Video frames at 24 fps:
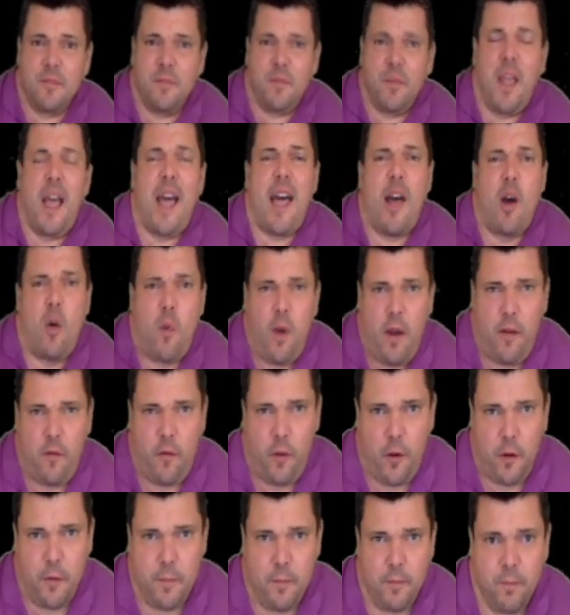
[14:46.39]

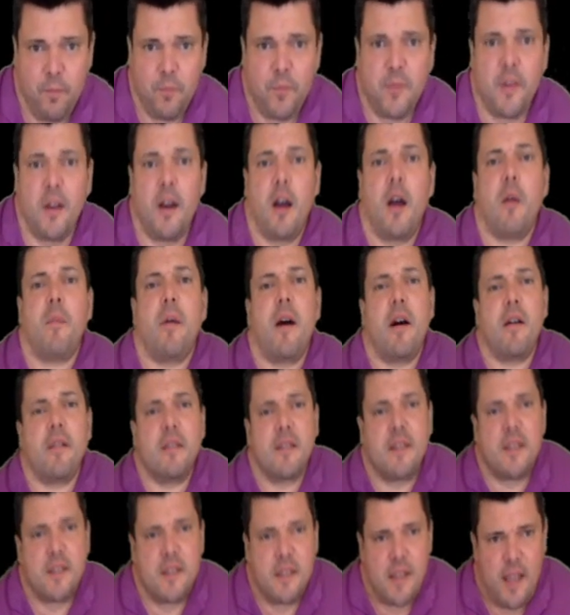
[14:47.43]
However, about
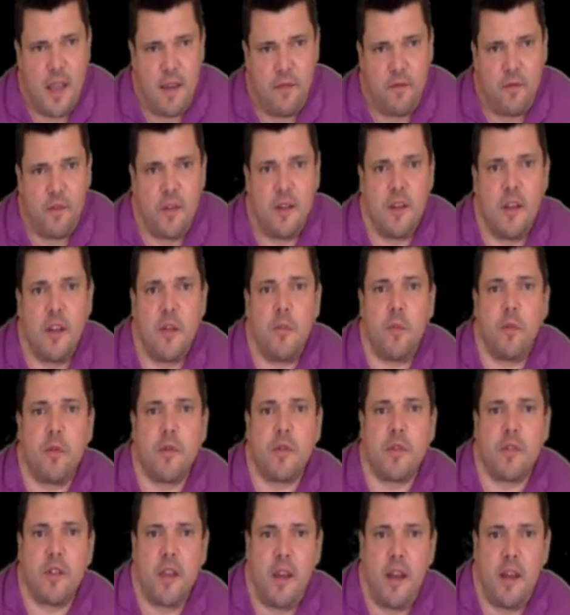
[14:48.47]

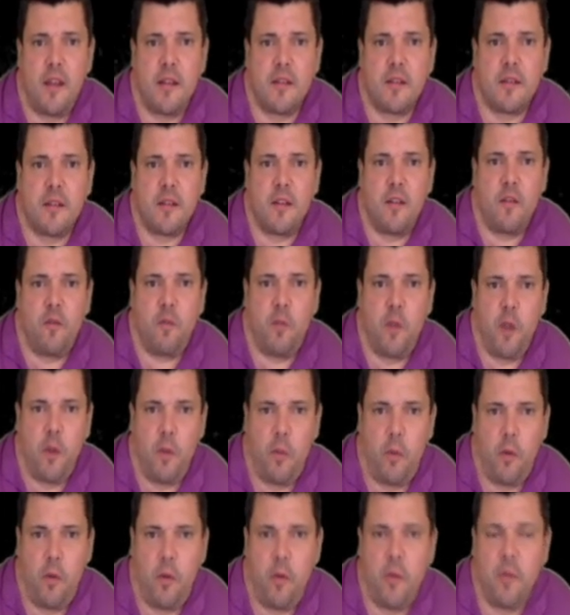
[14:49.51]
70% of
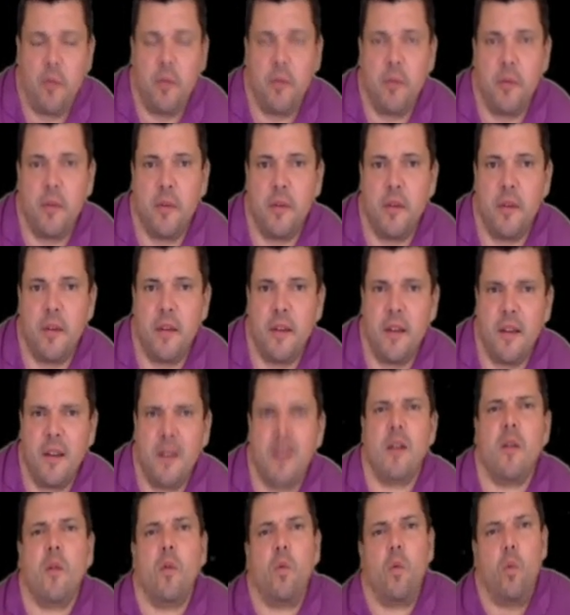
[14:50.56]
people
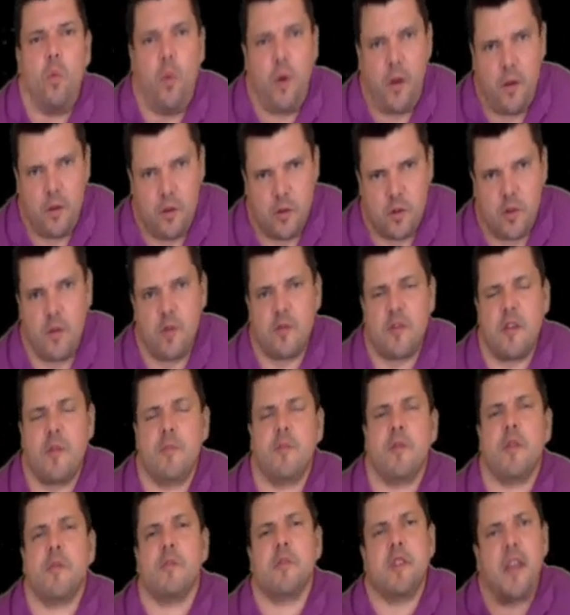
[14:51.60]
will show
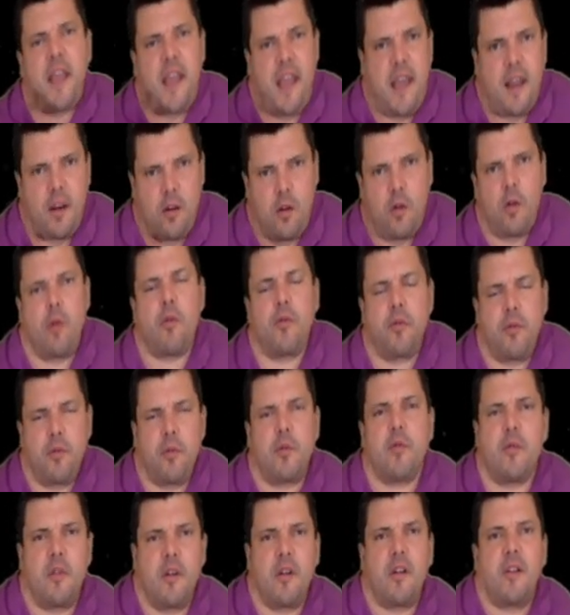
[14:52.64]
symptoms and go
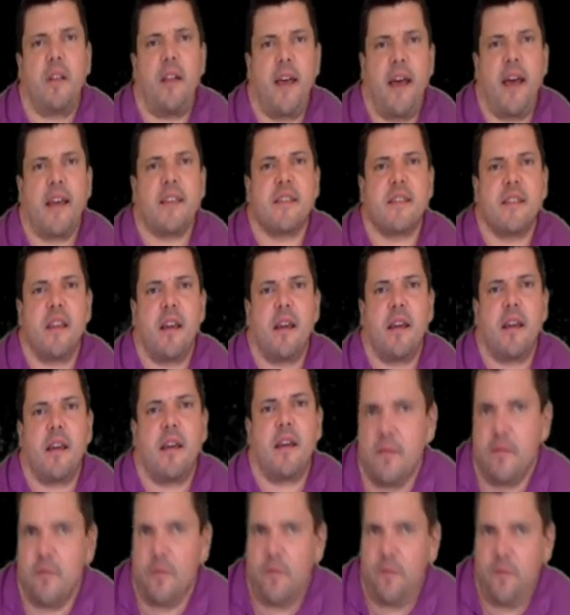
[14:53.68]
through the
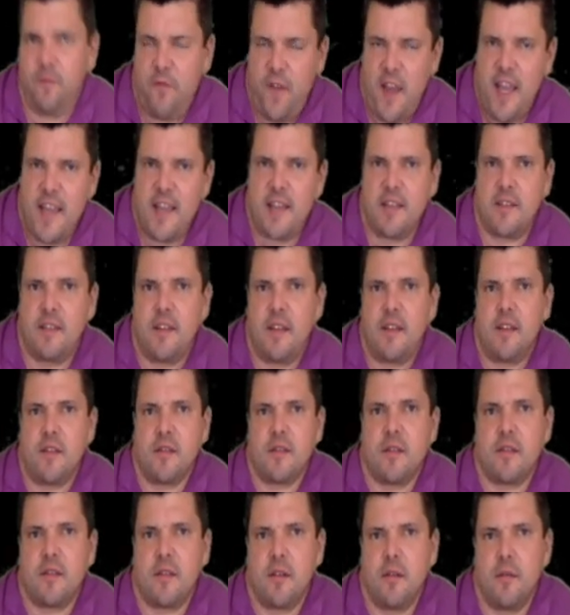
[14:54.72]
classic
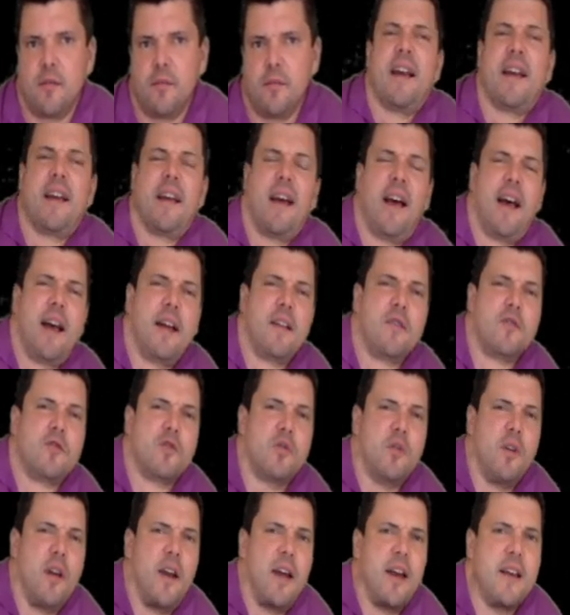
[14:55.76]
phases.
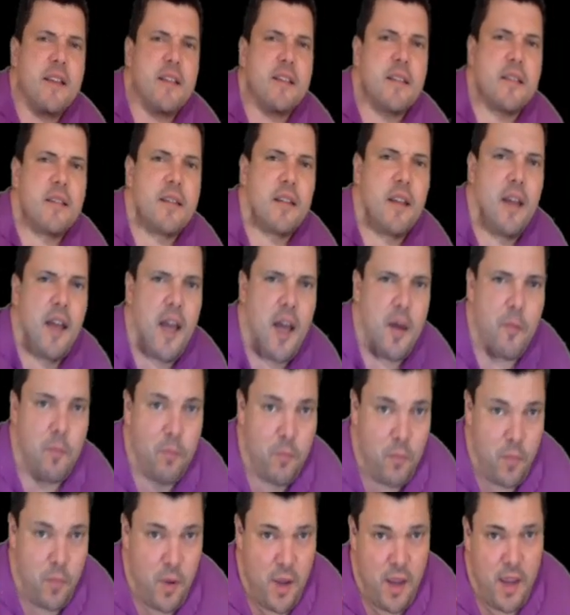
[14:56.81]
Contrast Hep
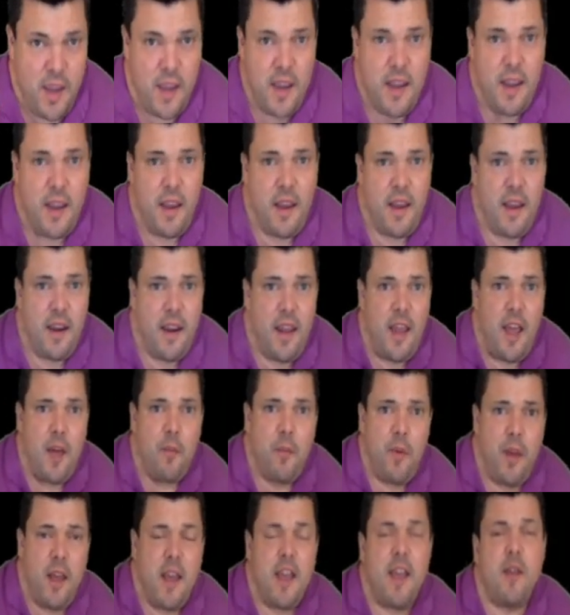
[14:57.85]
B and Hep
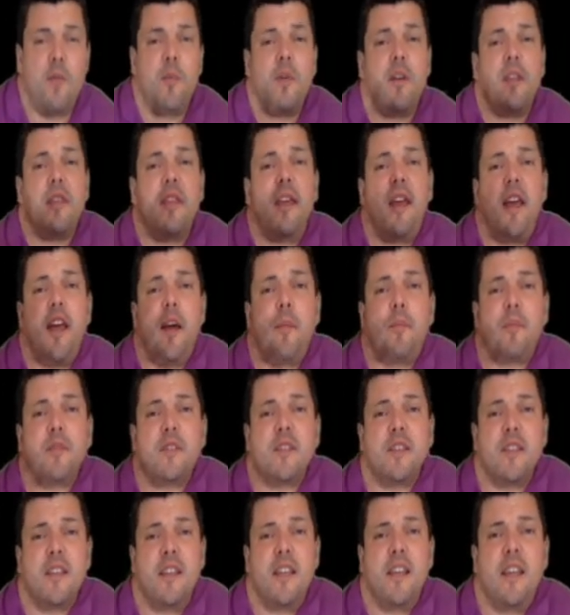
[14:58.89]
A with Hep
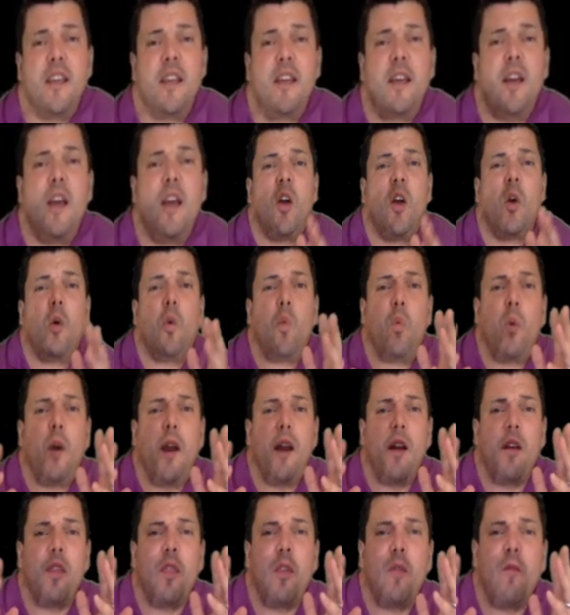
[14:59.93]
C,
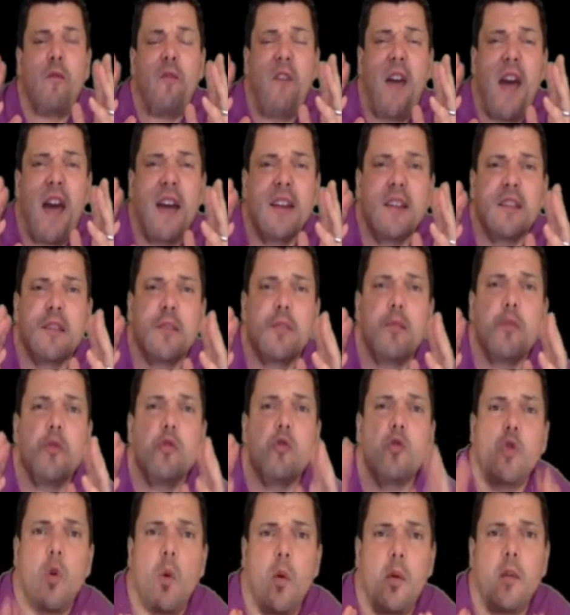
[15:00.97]
where the vast
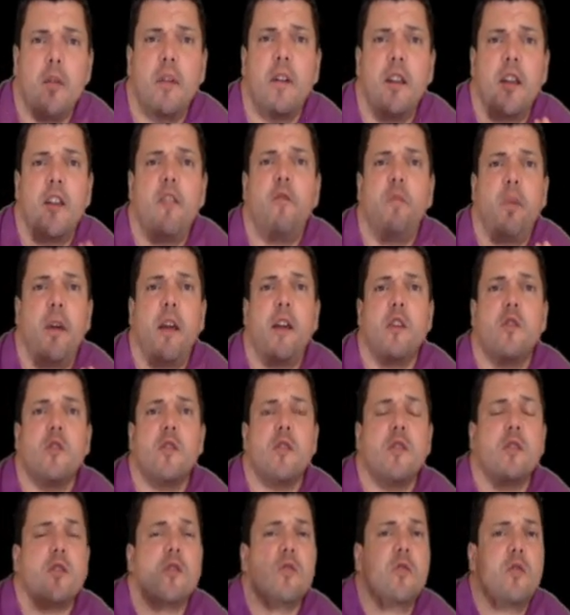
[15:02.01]
majority of
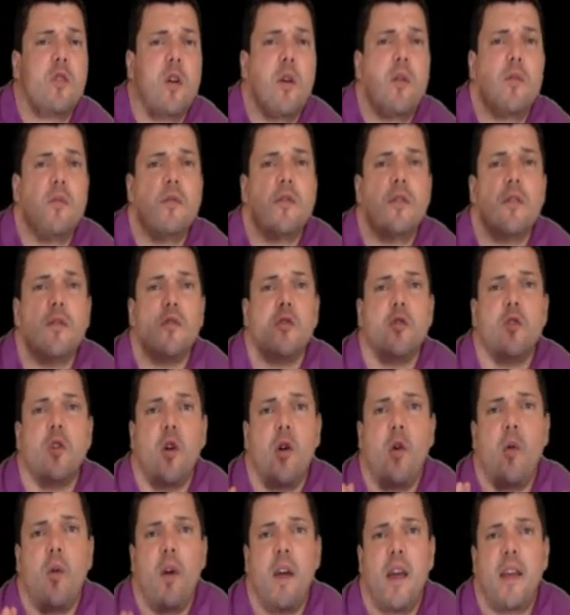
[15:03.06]
patients don't
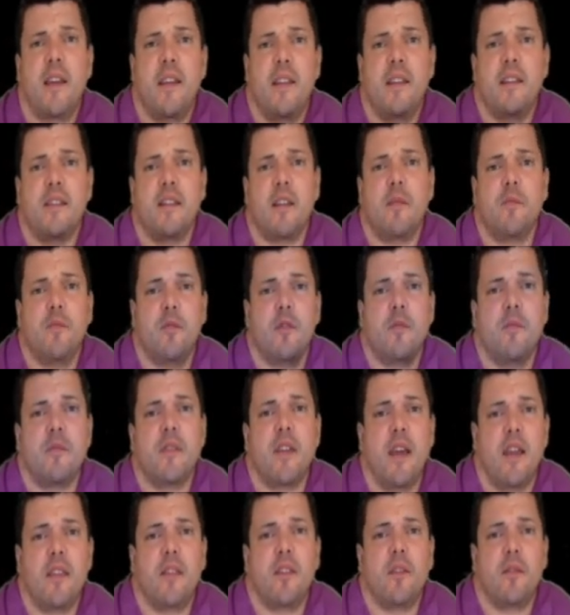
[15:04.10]
show any symptoms
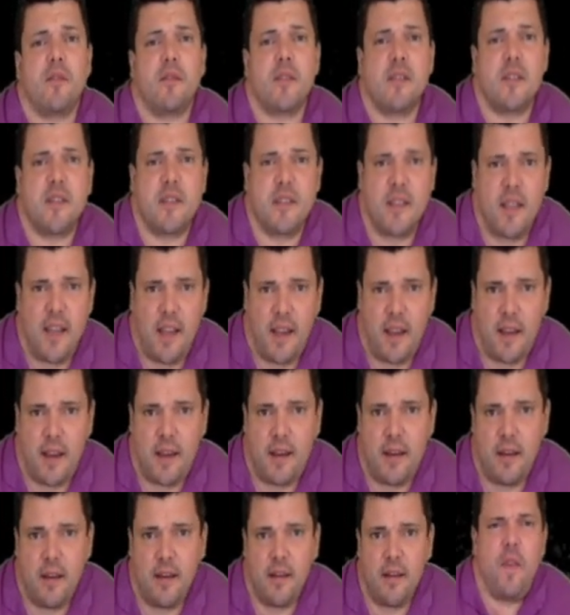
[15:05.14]
that they're
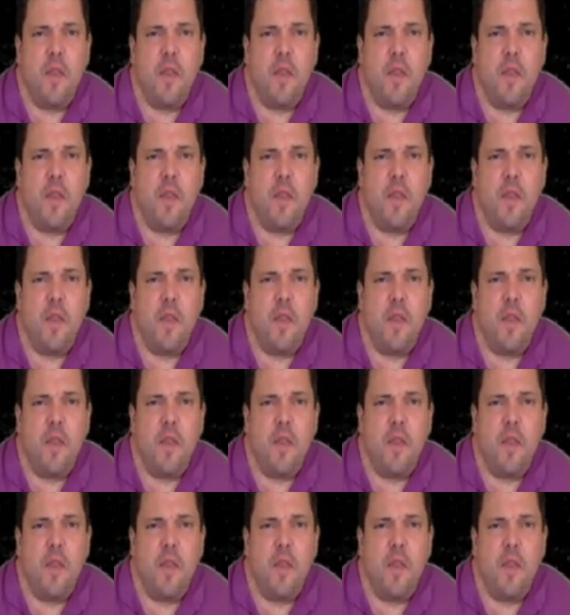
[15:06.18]
sick.